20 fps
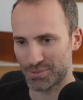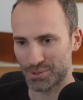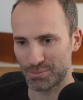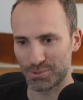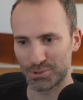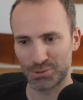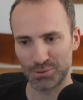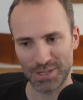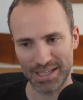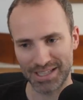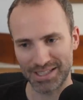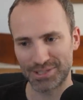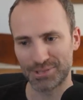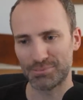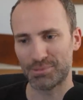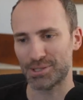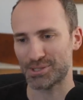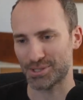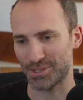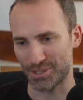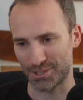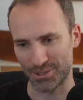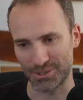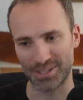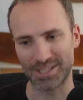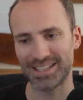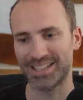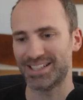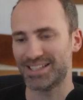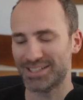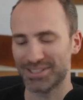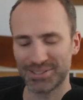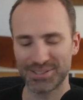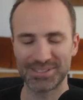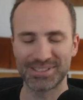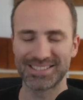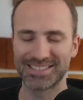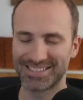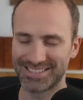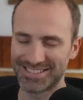to Madrid, to Barcelona,
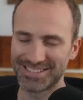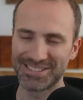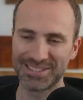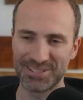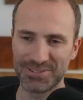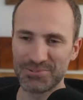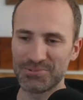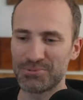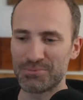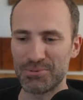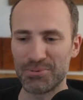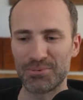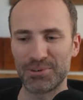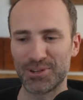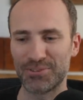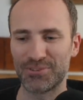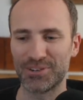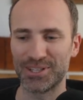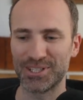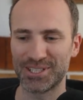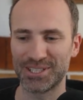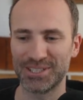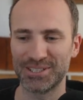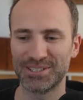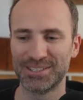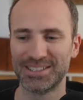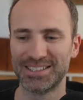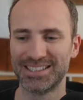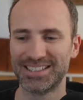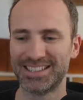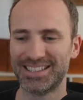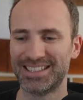that would be pretty fun too.